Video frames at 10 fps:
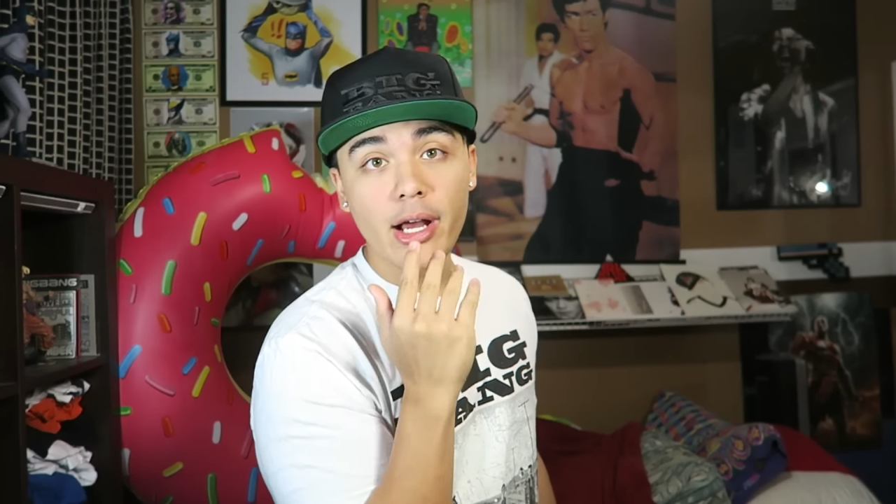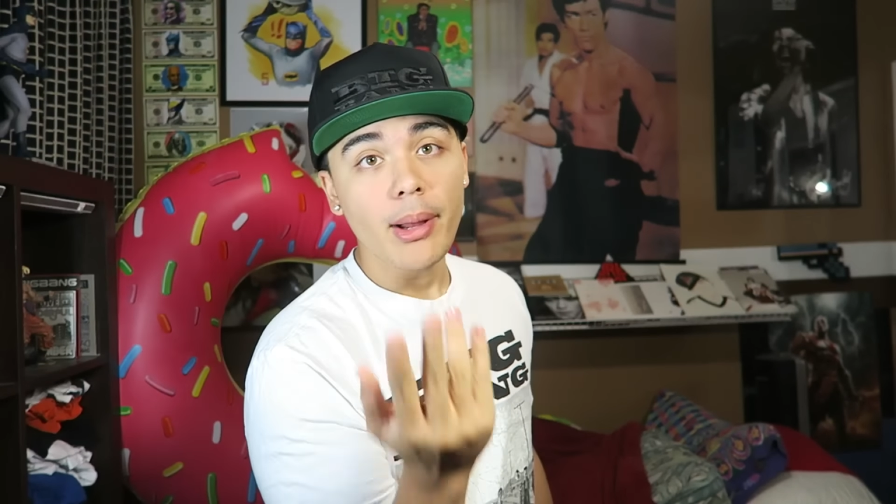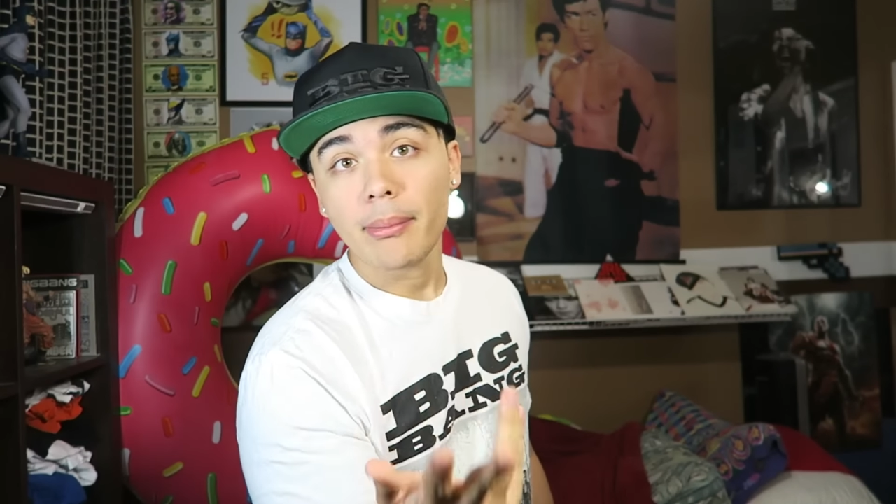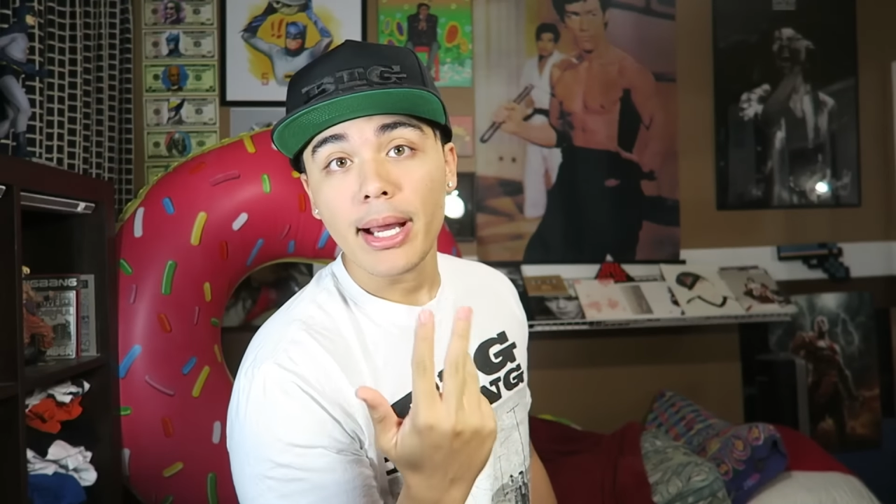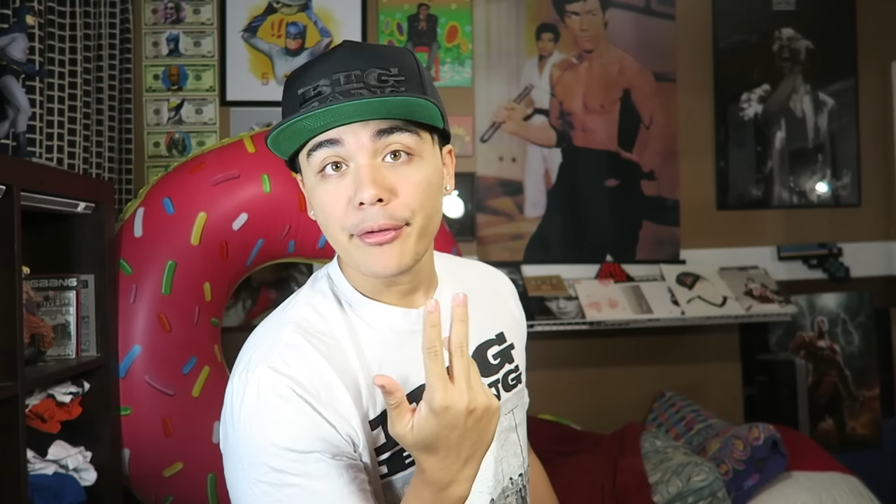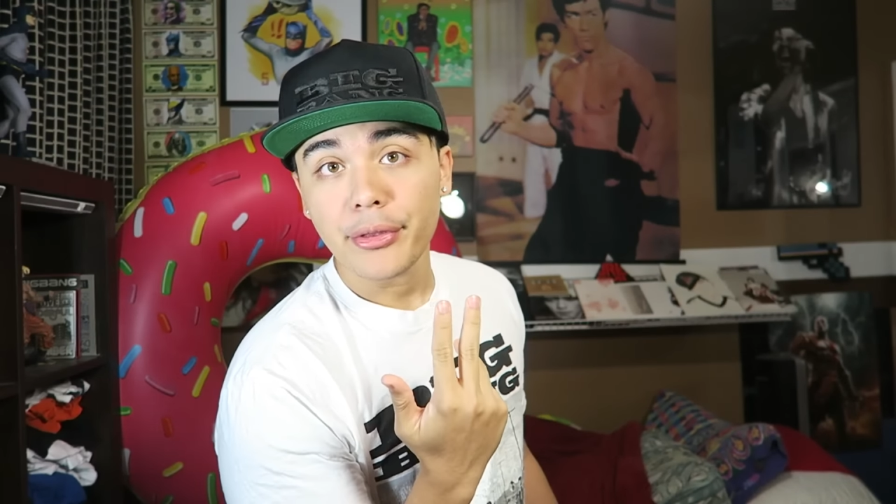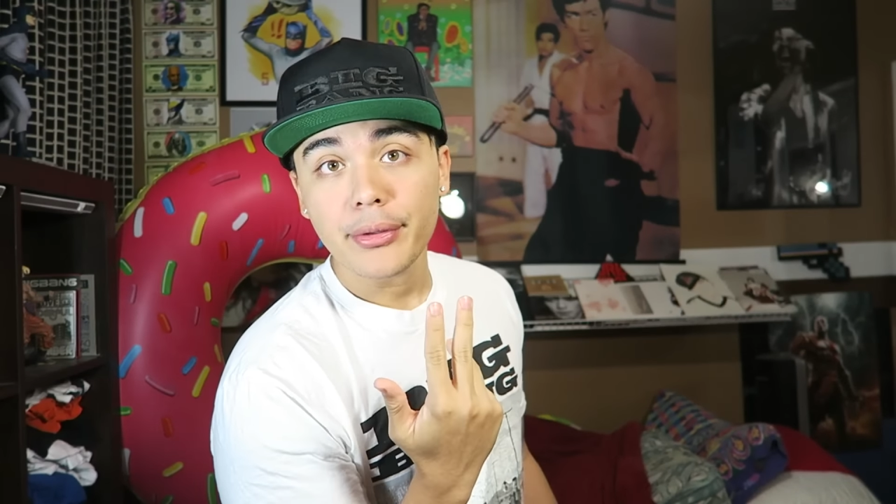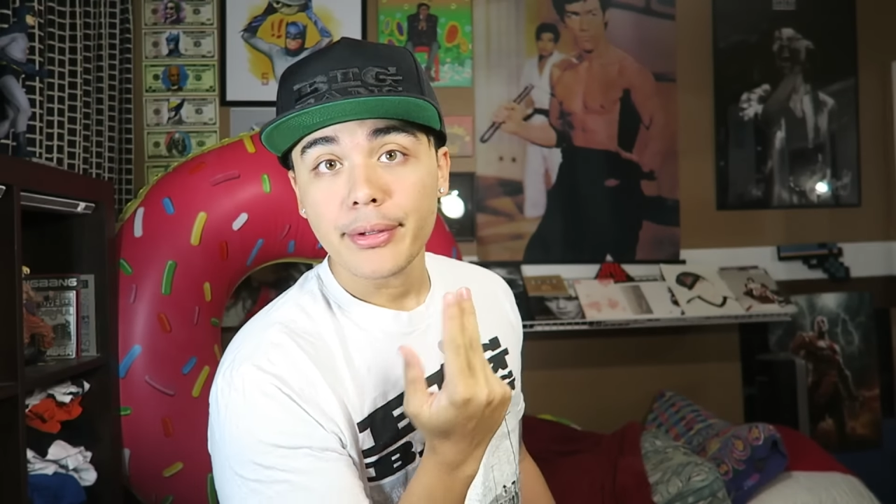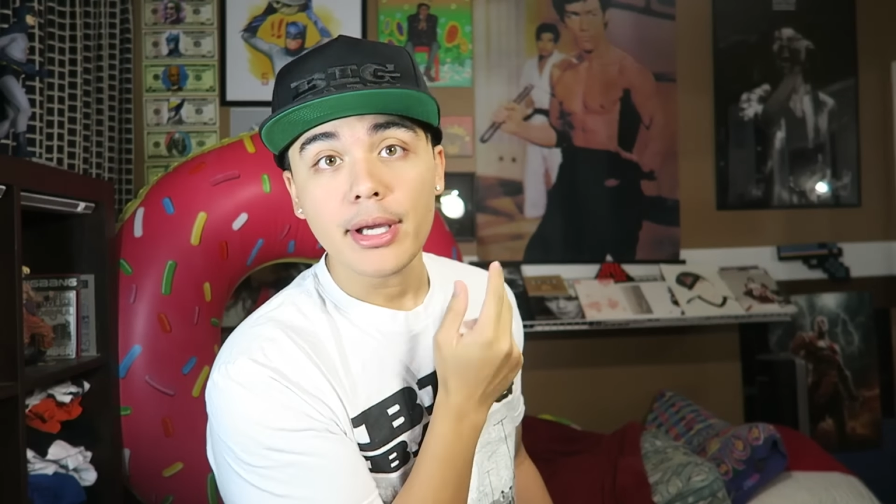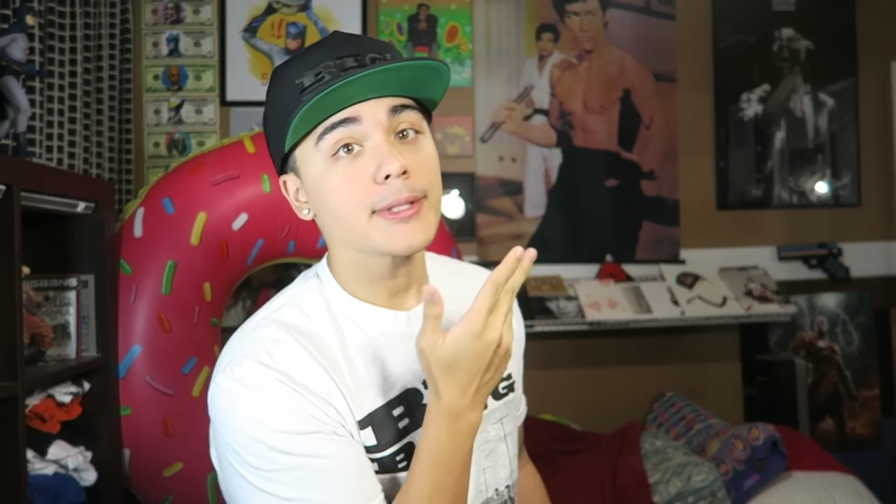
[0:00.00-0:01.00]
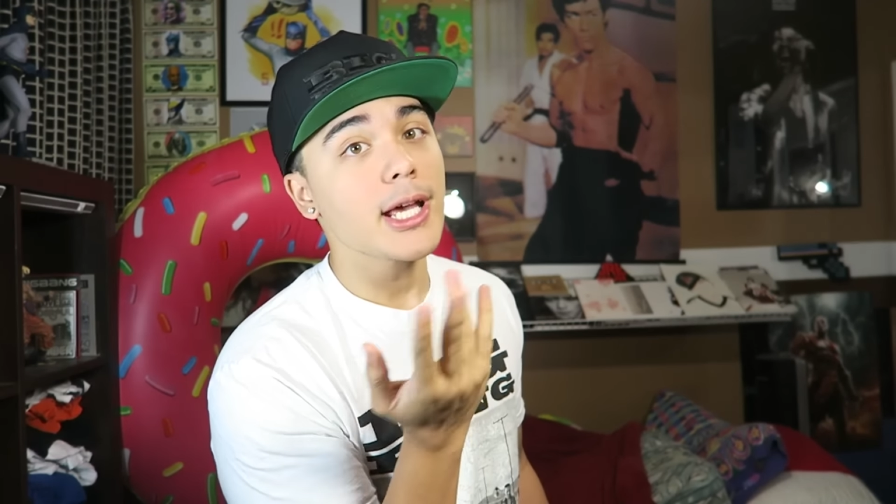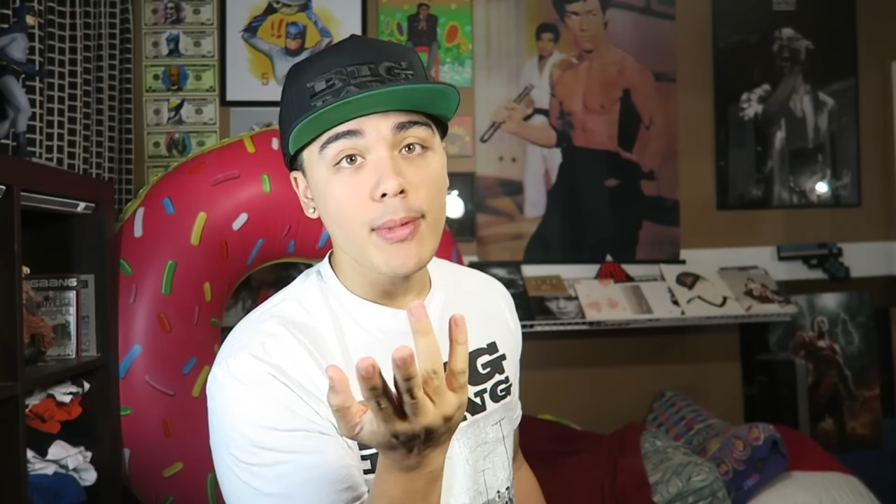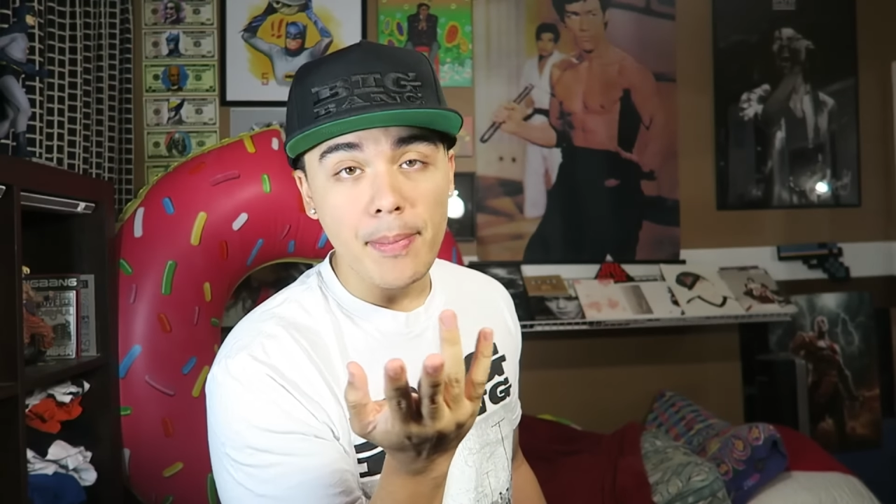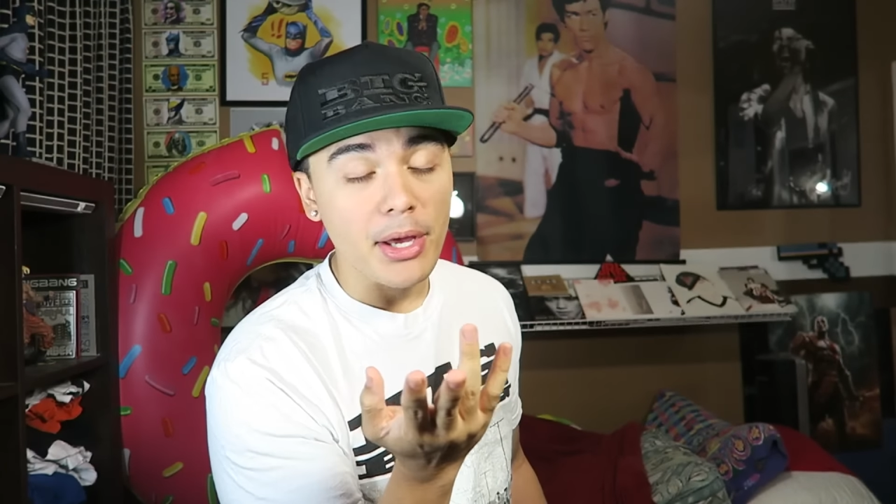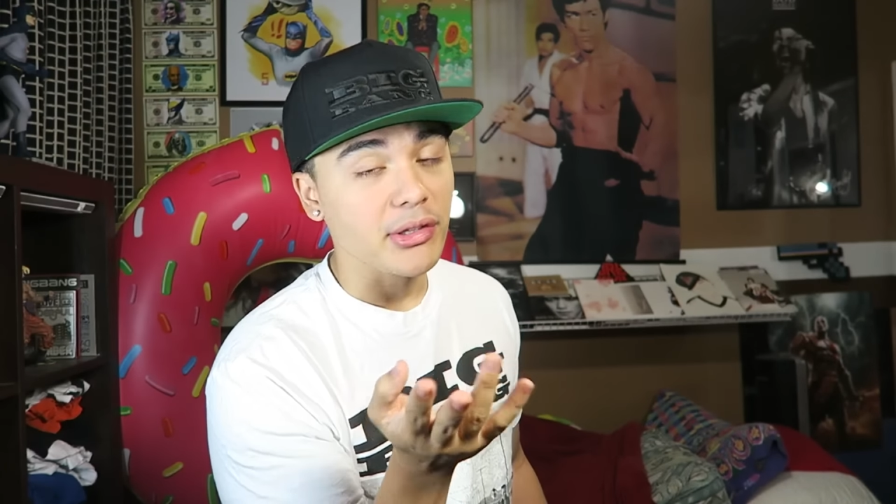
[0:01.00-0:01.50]
out of my mouth comes out
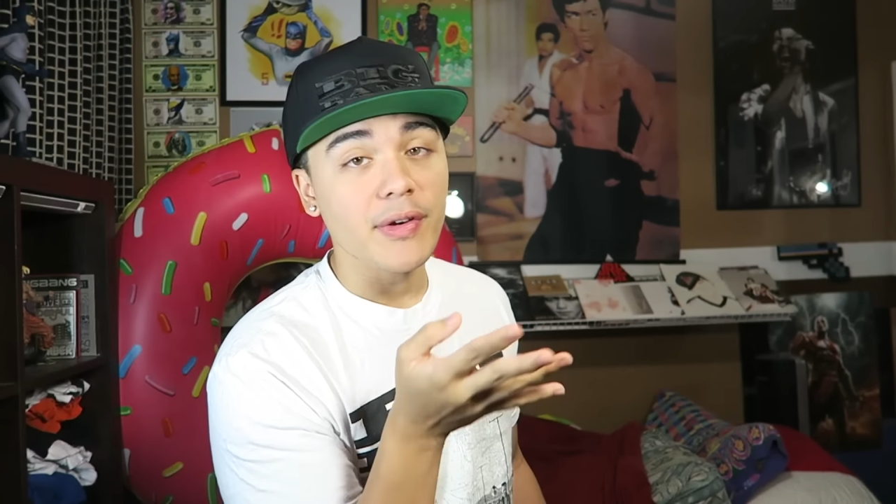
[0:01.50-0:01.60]
of my mouth.